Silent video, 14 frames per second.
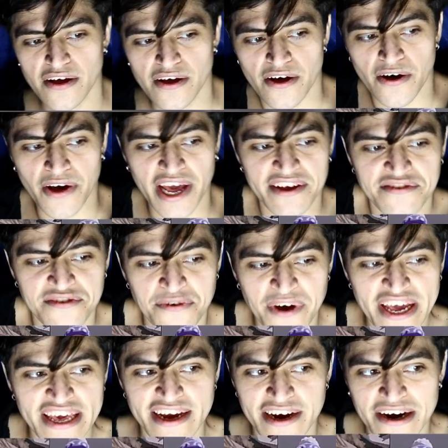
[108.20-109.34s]
Okay, so
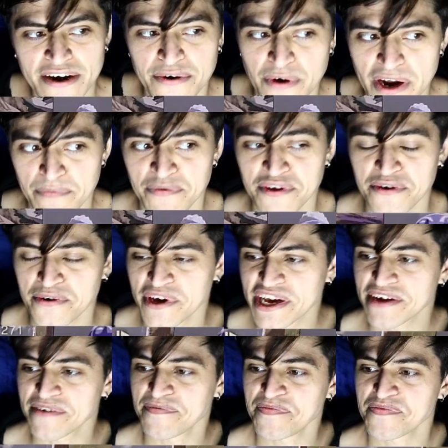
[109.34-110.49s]
right here, what I'm
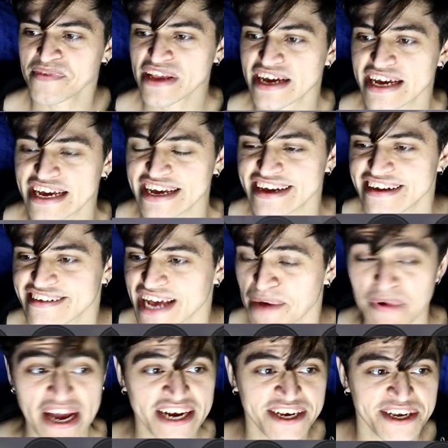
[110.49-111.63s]
doing is I'm
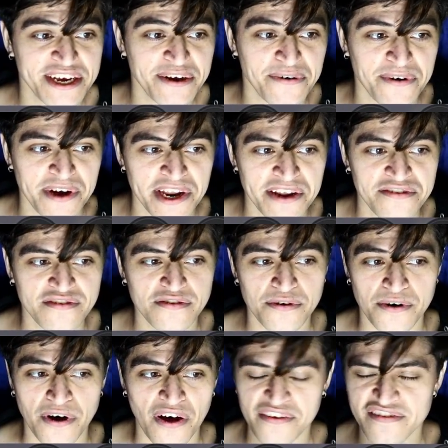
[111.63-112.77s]
actually going to
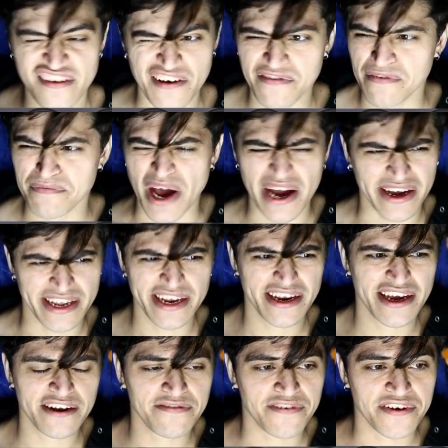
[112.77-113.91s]
store all the stuff I'm not going to
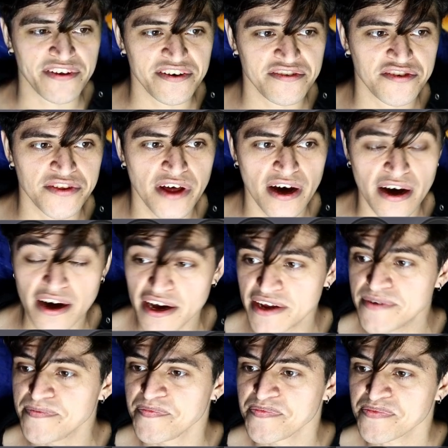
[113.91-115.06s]
need for this hunt
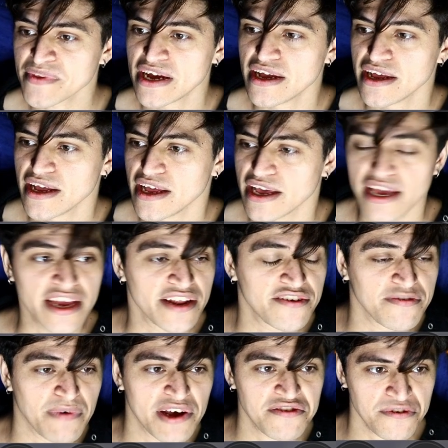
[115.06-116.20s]
into
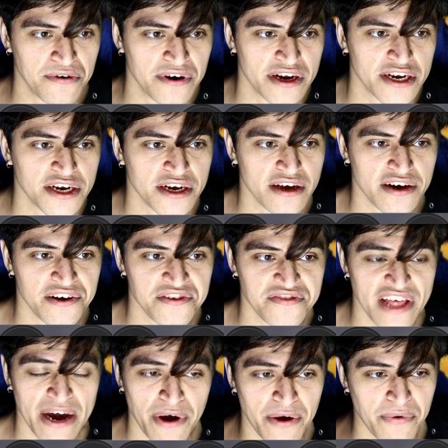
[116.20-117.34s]
my storage, because
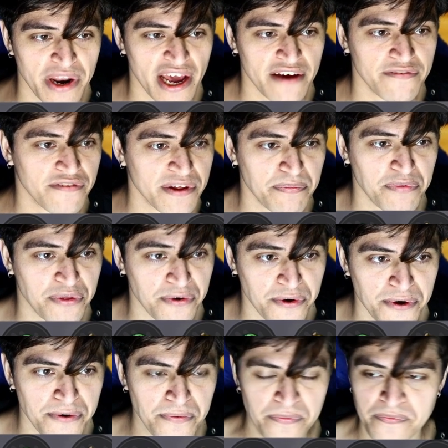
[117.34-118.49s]
that way when I flip
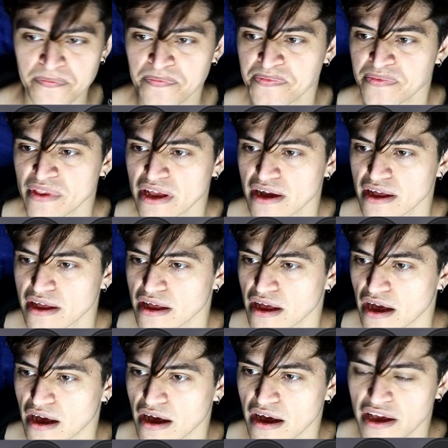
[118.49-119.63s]
through,
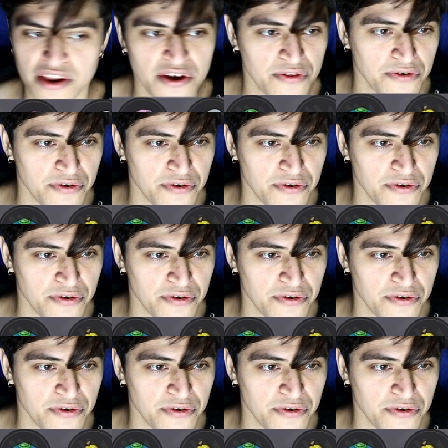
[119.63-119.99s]
you know, through the